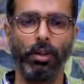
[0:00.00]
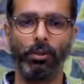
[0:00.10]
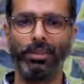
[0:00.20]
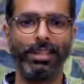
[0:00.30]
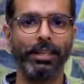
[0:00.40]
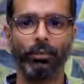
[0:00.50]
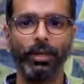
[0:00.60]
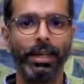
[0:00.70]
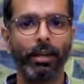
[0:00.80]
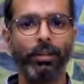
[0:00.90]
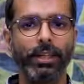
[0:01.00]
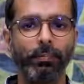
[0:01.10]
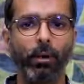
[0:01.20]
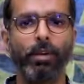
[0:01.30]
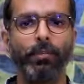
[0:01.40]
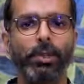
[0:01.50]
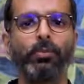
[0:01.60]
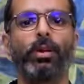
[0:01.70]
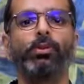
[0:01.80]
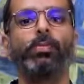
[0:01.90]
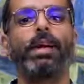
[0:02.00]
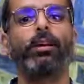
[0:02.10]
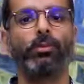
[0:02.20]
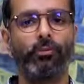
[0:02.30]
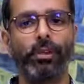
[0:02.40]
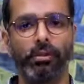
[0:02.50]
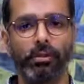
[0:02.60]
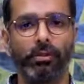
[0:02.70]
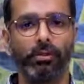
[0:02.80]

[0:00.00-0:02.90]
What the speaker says: So it's like you can get all the important bits without spending on the frills.